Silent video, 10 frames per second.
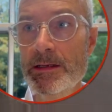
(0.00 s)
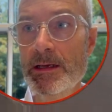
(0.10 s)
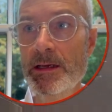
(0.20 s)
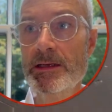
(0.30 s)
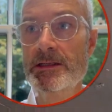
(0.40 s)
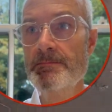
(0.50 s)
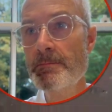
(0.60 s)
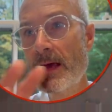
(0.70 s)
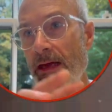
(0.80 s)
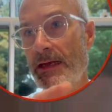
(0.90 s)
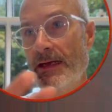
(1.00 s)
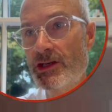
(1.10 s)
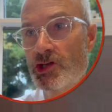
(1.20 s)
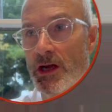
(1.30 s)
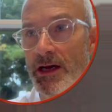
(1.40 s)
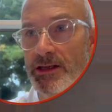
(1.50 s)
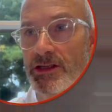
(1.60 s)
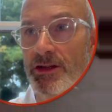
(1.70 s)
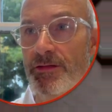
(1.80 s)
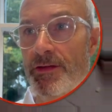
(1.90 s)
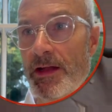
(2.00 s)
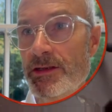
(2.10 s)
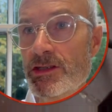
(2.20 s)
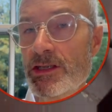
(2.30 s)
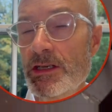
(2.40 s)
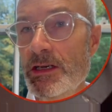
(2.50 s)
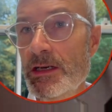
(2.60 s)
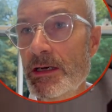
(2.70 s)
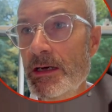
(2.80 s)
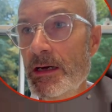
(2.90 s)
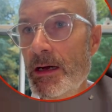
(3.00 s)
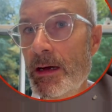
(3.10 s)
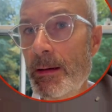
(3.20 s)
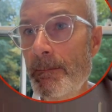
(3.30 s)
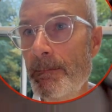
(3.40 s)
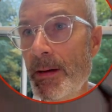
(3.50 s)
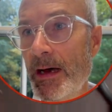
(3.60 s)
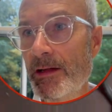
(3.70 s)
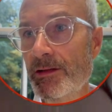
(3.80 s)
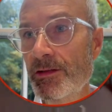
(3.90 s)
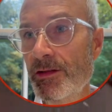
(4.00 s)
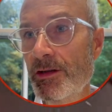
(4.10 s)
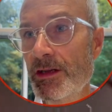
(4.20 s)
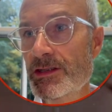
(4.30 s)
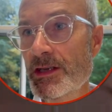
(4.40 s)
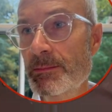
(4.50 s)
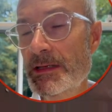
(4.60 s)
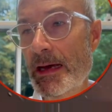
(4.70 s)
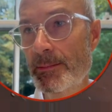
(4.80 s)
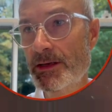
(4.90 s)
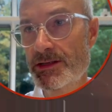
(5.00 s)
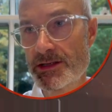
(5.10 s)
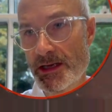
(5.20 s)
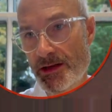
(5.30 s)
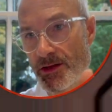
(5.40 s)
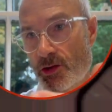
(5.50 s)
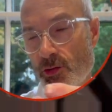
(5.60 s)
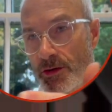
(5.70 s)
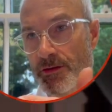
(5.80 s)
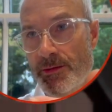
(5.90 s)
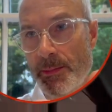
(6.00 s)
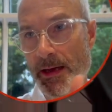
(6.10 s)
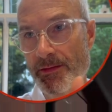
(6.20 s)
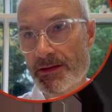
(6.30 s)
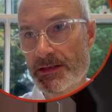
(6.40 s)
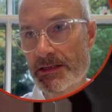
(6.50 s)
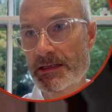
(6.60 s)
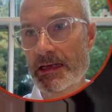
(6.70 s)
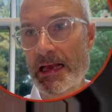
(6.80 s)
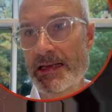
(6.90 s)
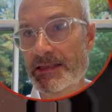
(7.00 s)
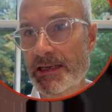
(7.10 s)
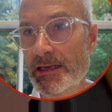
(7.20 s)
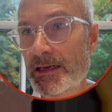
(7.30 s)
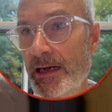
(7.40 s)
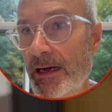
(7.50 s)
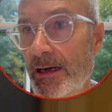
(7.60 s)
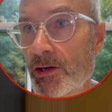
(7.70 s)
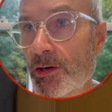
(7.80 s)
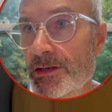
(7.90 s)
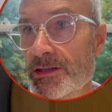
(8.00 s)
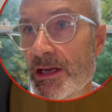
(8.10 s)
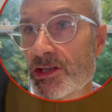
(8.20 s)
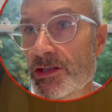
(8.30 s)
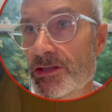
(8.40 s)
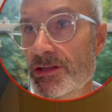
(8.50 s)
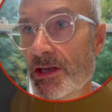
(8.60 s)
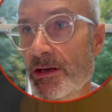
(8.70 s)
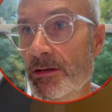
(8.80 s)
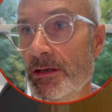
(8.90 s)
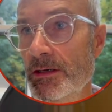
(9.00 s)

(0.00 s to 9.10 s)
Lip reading: It's mainly dry to the front, but there is some dampness in the corner of the bay. This is classic condensation zone.